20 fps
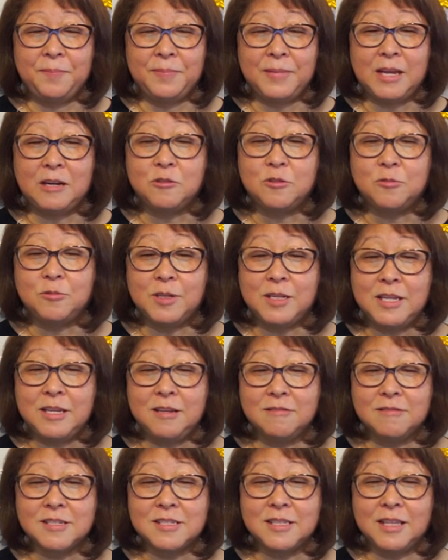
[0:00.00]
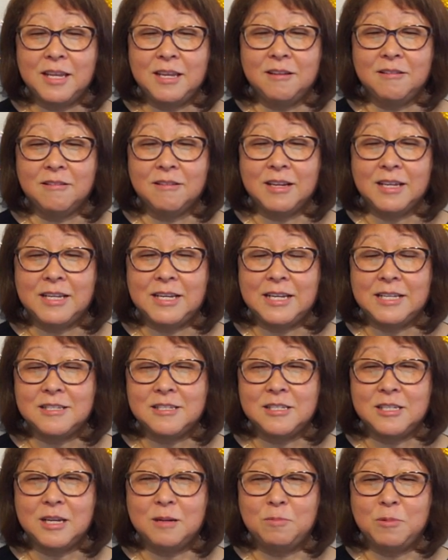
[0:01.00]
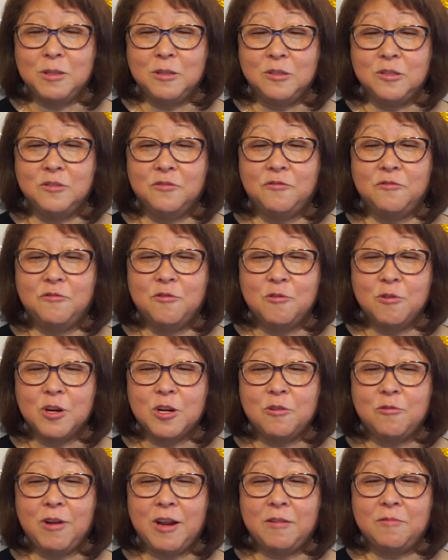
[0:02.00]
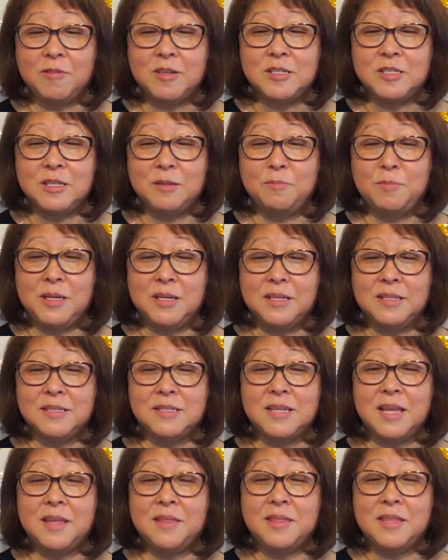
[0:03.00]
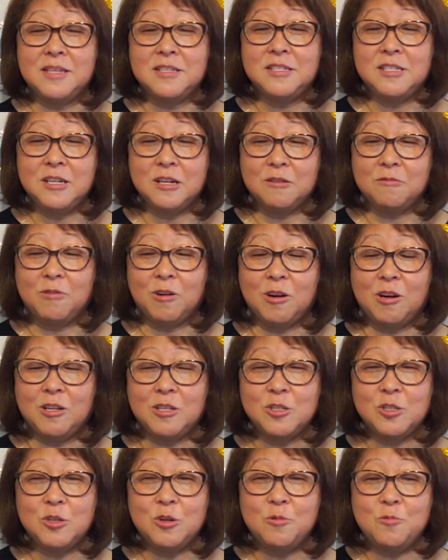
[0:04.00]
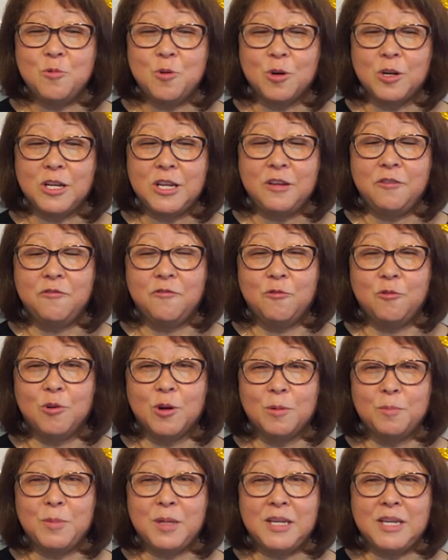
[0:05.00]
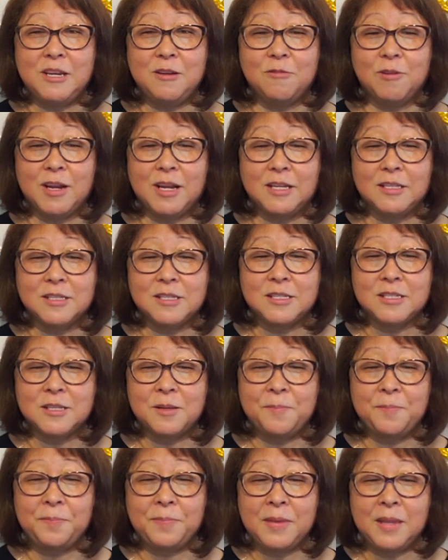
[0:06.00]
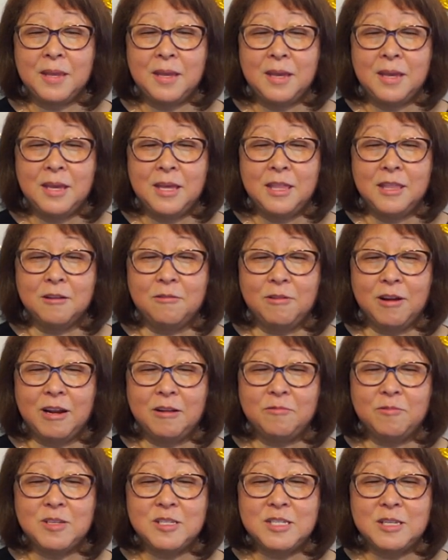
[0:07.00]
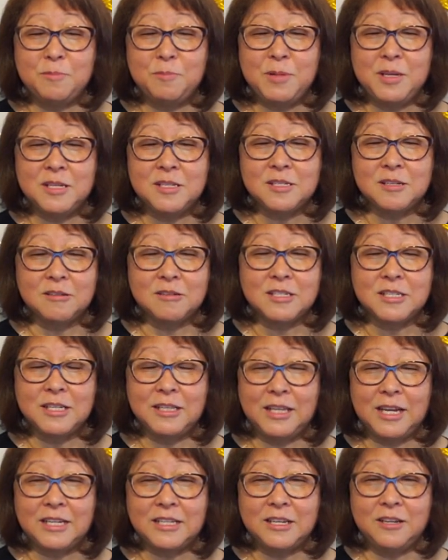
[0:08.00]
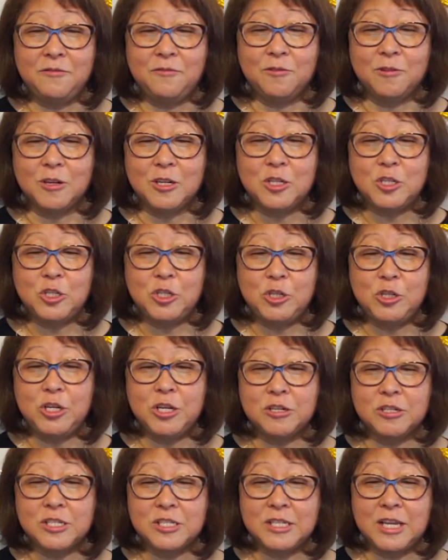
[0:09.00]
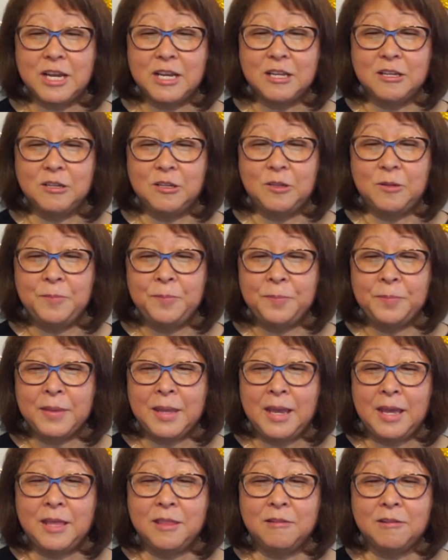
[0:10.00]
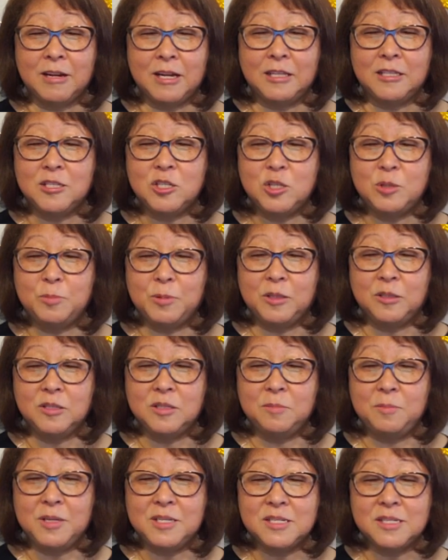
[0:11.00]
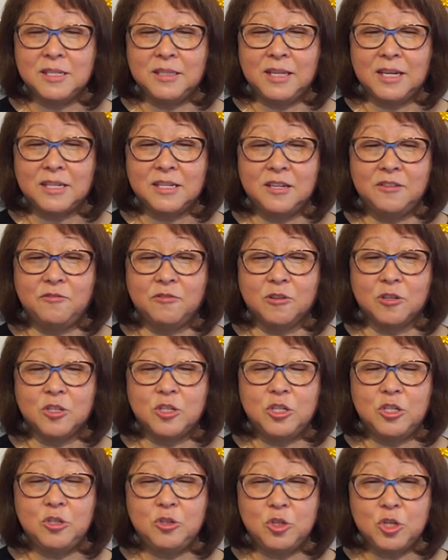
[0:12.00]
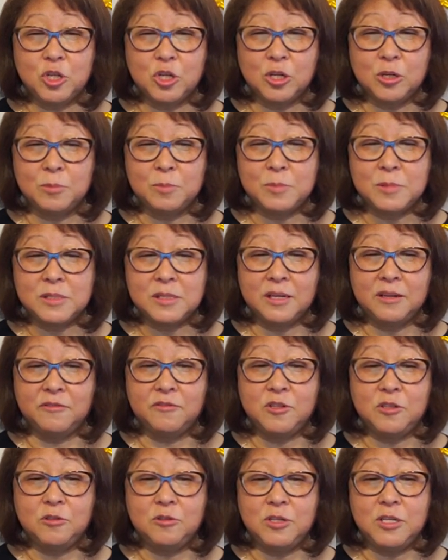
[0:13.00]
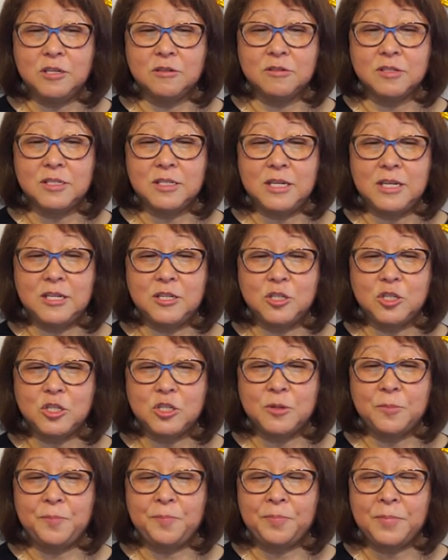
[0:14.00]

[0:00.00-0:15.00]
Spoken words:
Now, 20 years later, it has doubled to four grant recipients, and this year we're also awarding four mini grants. The grant recipients are selected for a two-year cycle, and they're eligible to be selected for two terms of 2 years each.